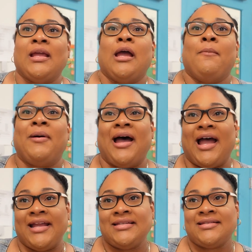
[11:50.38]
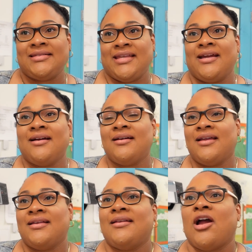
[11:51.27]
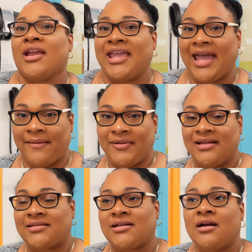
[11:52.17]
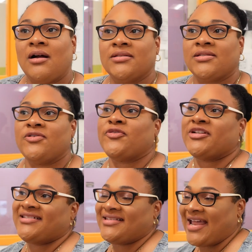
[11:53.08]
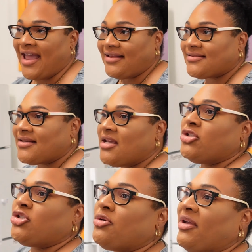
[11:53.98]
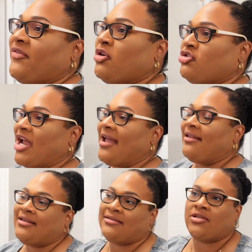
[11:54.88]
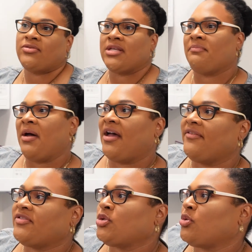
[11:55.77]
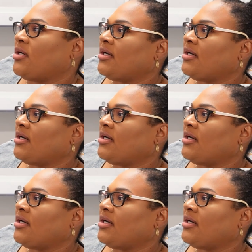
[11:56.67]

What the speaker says: Behind us here in our cabinets are also for snacks. So if your child is using puffs or